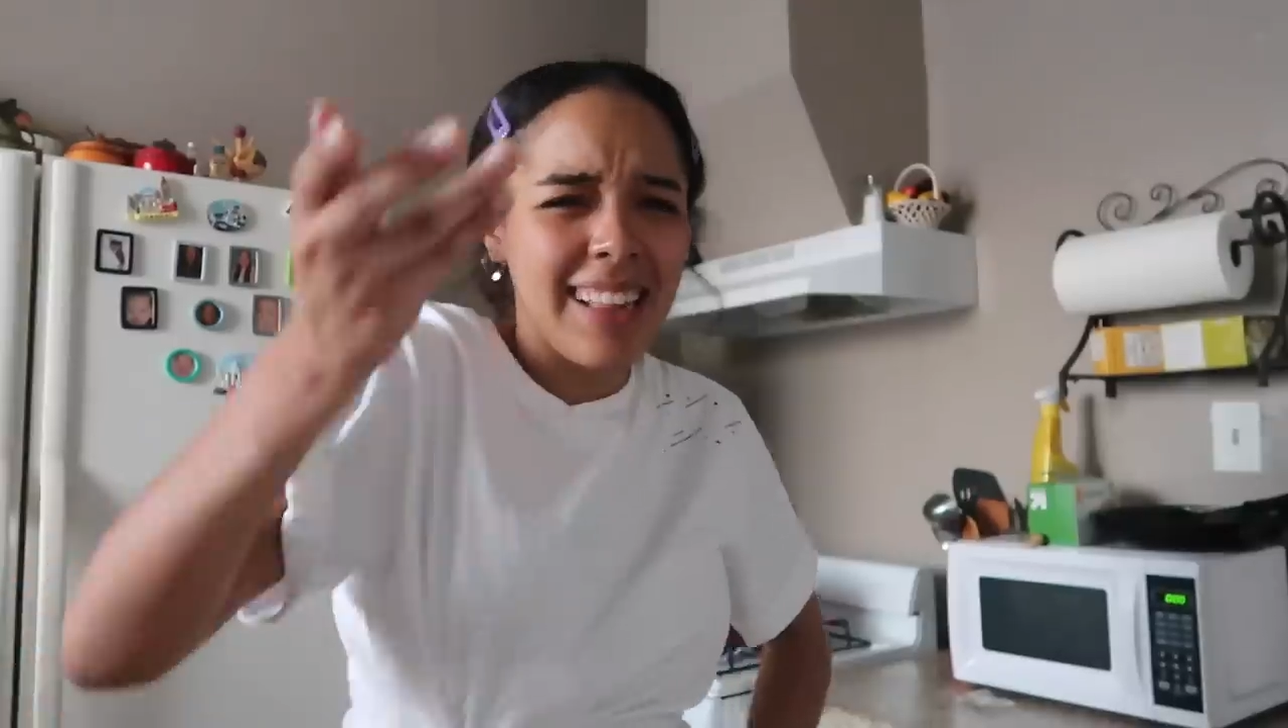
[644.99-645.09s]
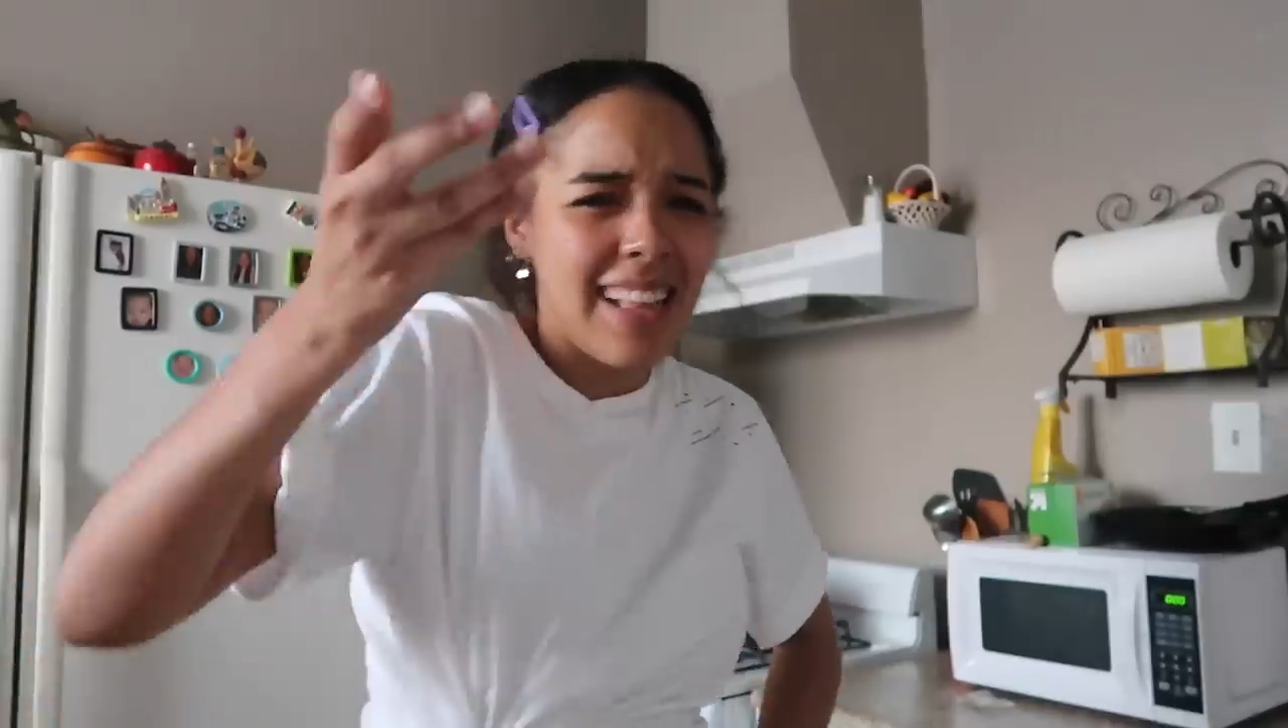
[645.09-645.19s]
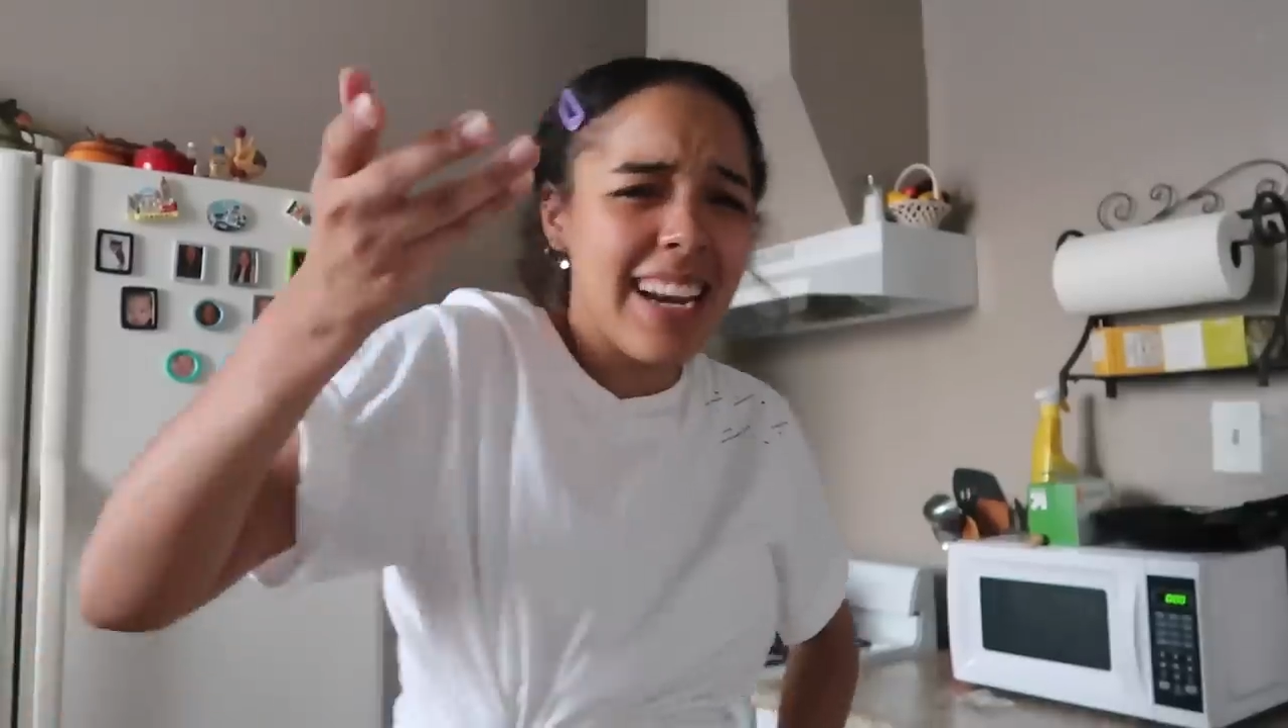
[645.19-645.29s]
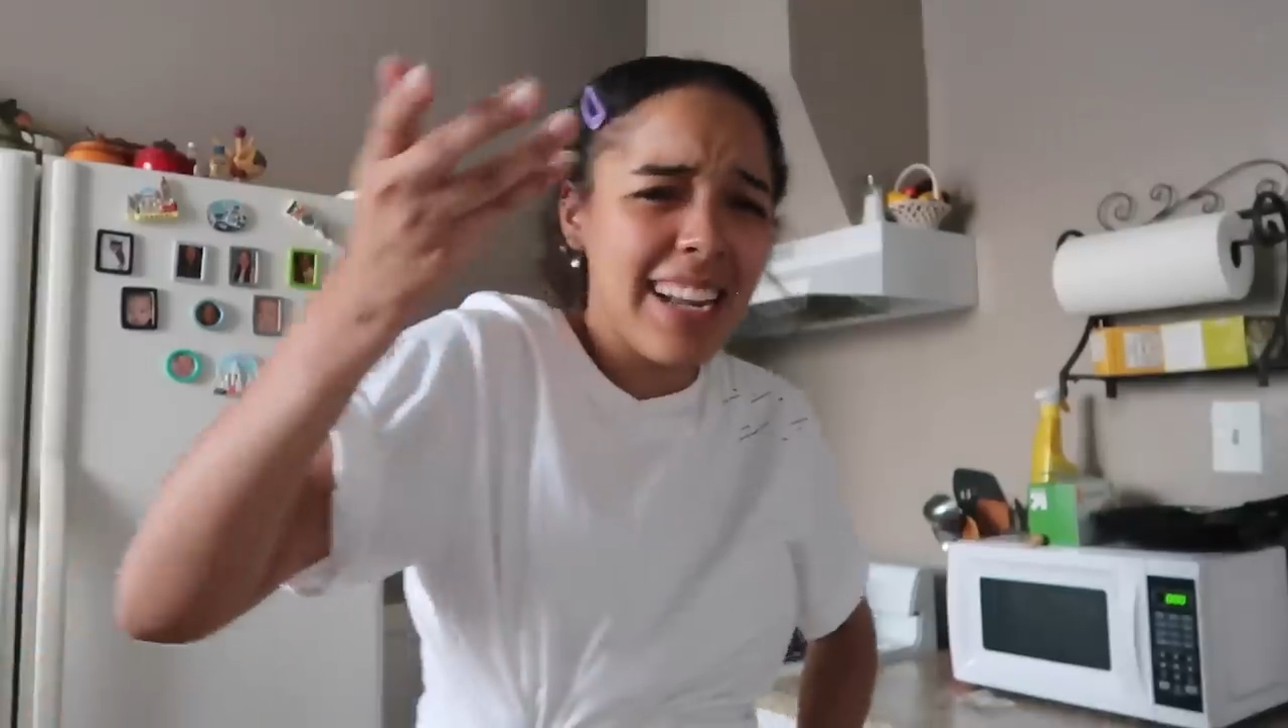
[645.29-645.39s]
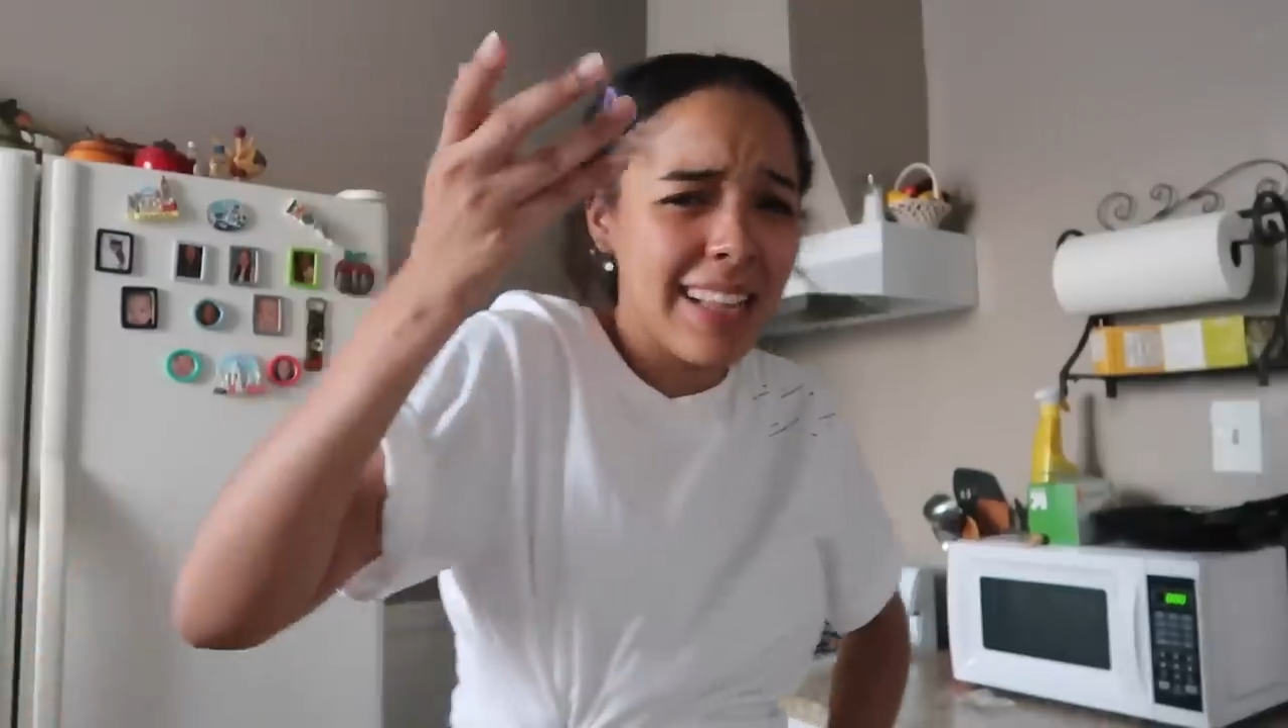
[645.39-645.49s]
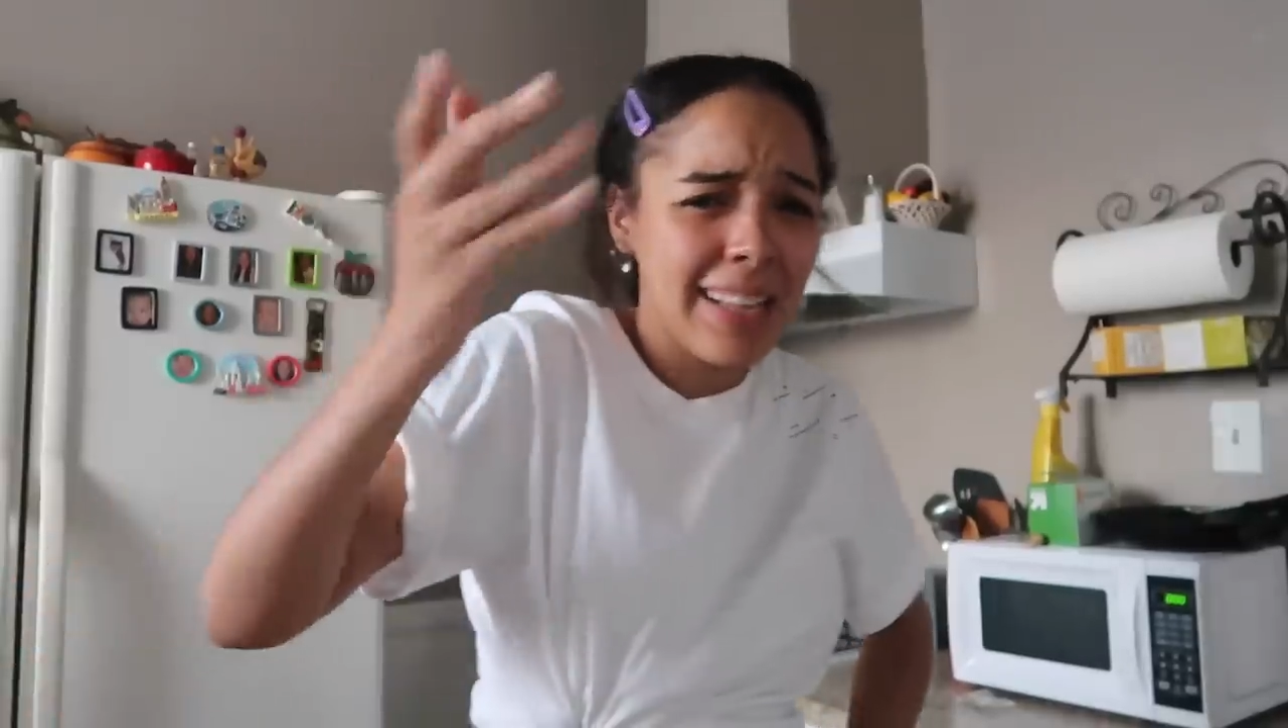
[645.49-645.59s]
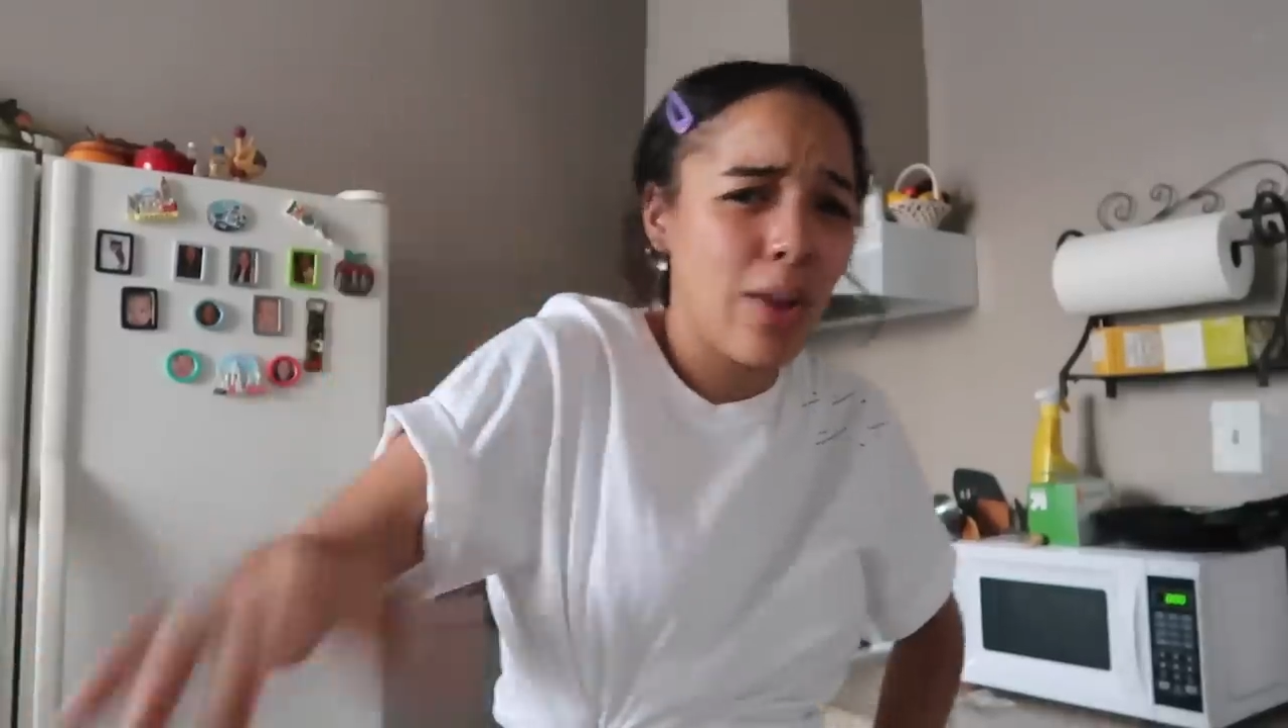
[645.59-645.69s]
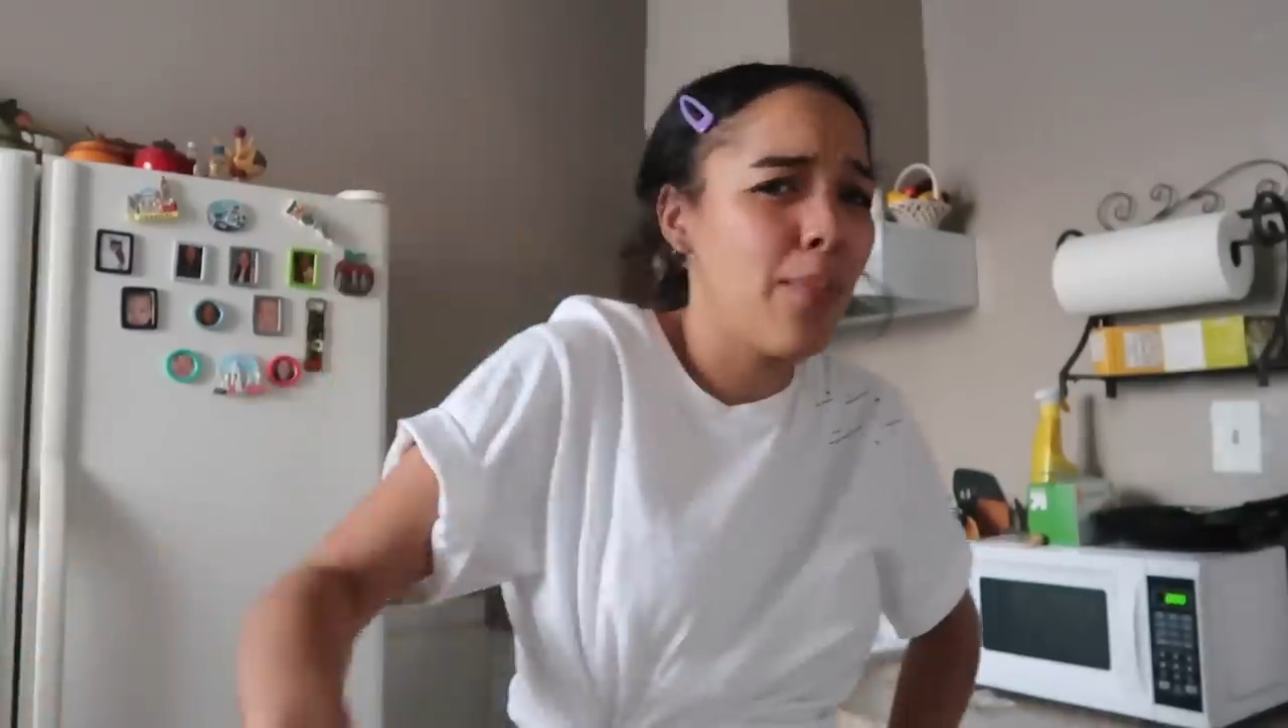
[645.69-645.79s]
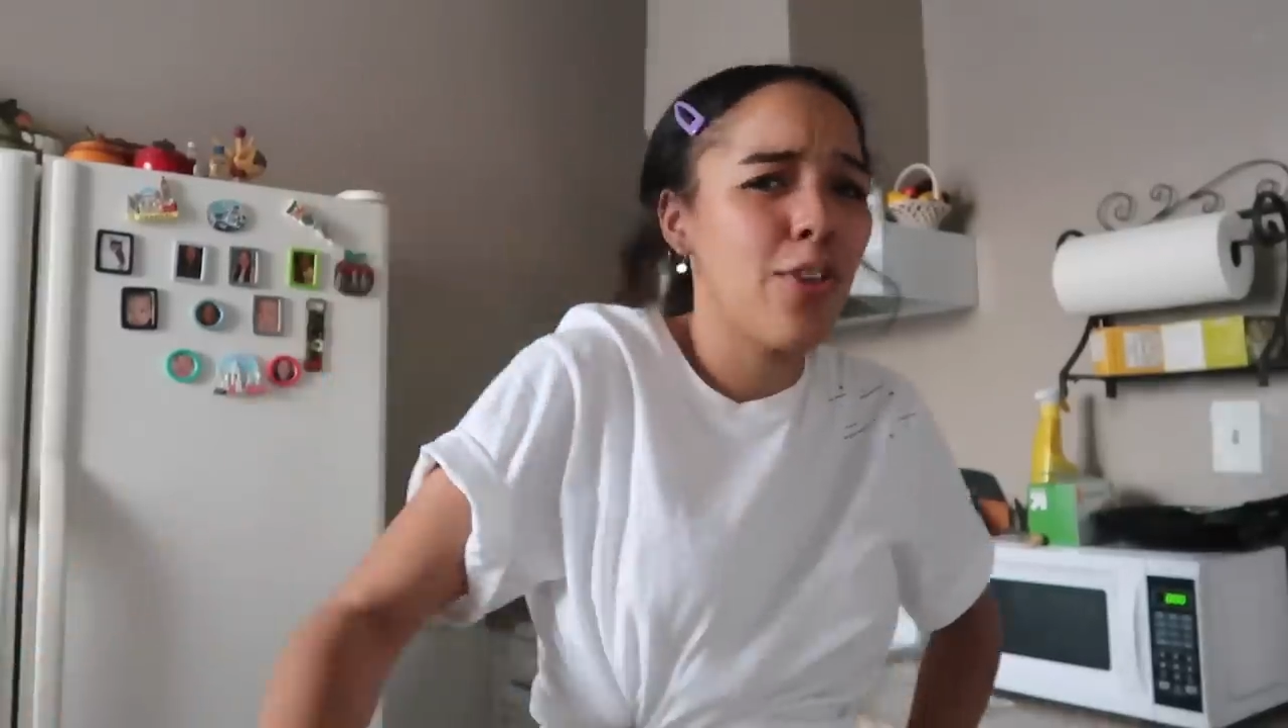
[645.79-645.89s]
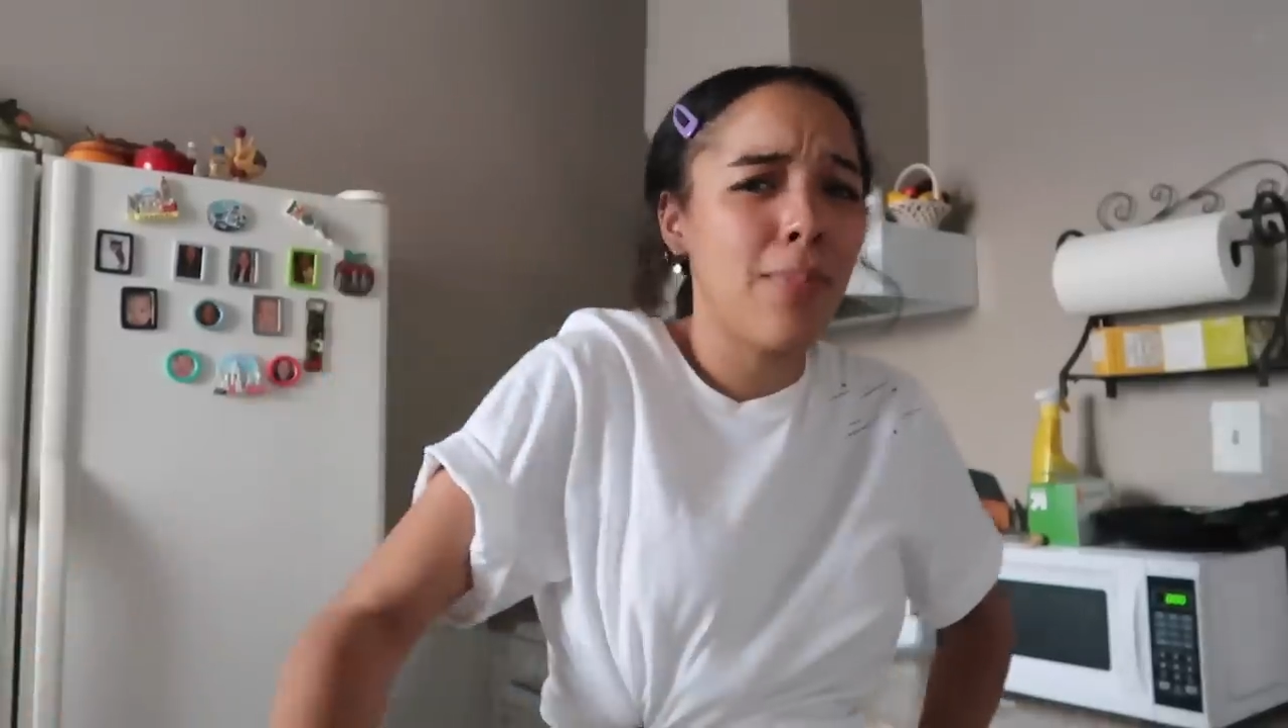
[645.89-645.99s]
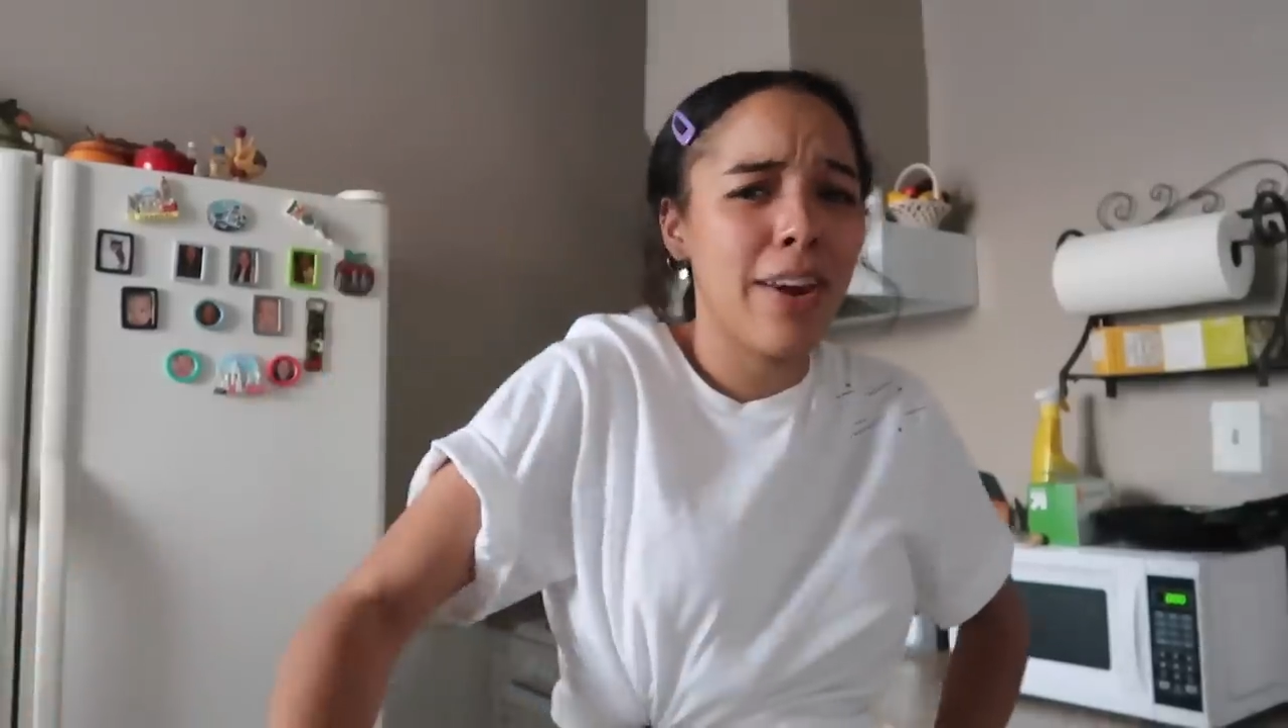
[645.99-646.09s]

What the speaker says: lighting is so much